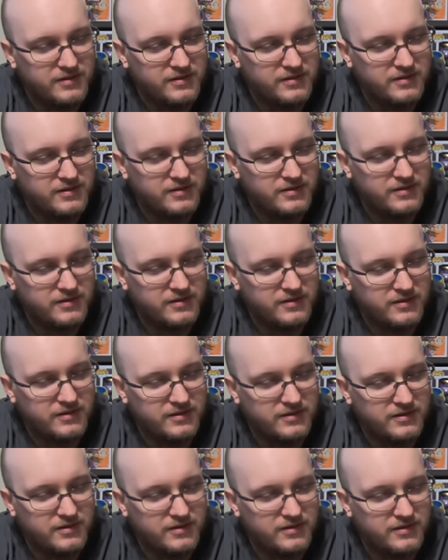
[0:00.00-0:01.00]

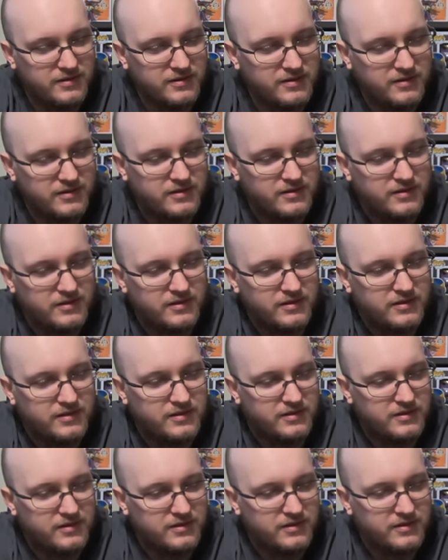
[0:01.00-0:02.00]

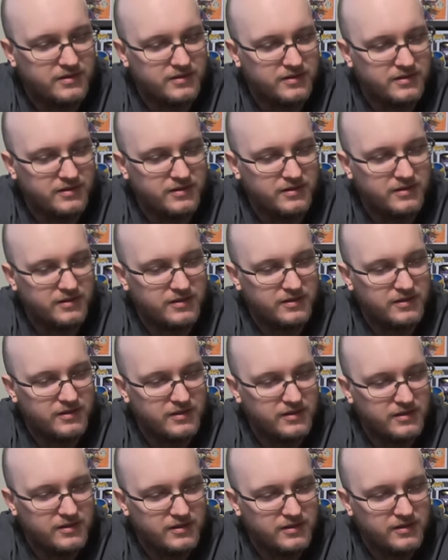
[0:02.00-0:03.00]

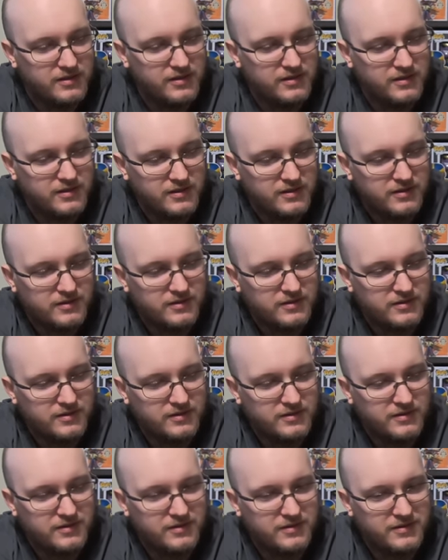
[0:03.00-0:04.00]

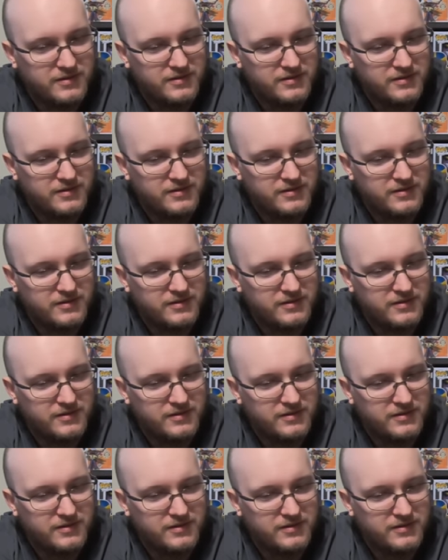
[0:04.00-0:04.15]
(silent)